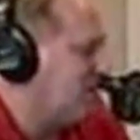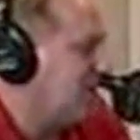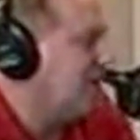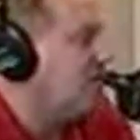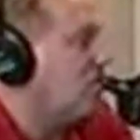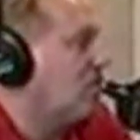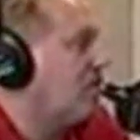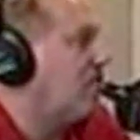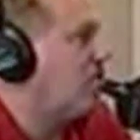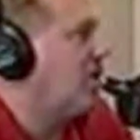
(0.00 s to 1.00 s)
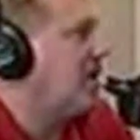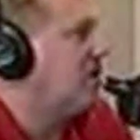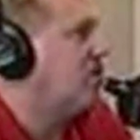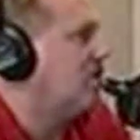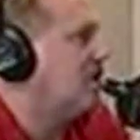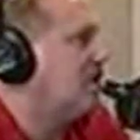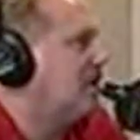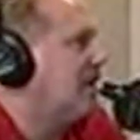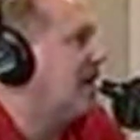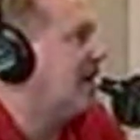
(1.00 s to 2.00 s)
number did get over 40 during
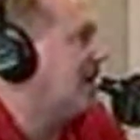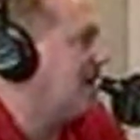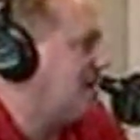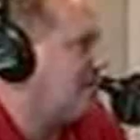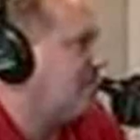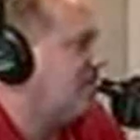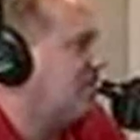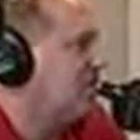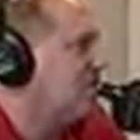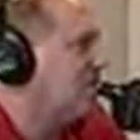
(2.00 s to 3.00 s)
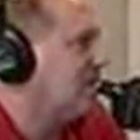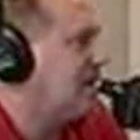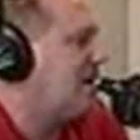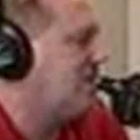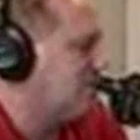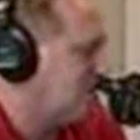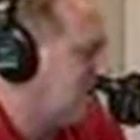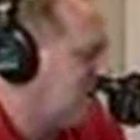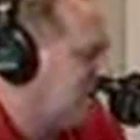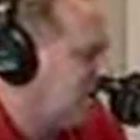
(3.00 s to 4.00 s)
the heyday of the early 2000s.
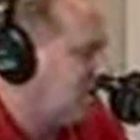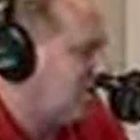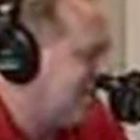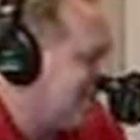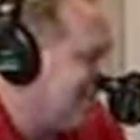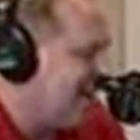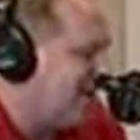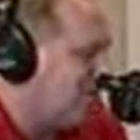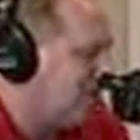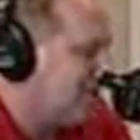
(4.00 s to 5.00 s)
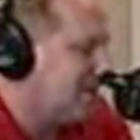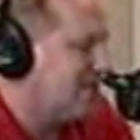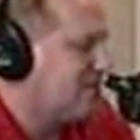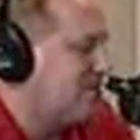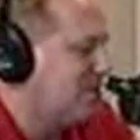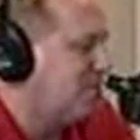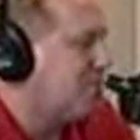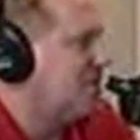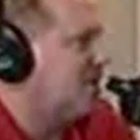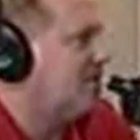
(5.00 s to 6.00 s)
Mm-hmm. Today, it only takes
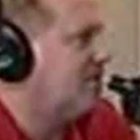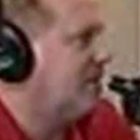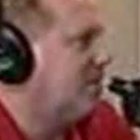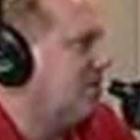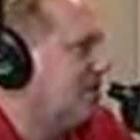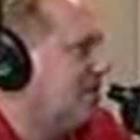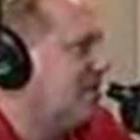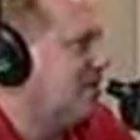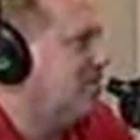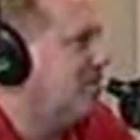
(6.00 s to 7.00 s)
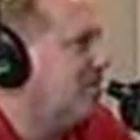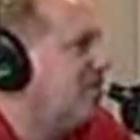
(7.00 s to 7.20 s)
13% of a family's income.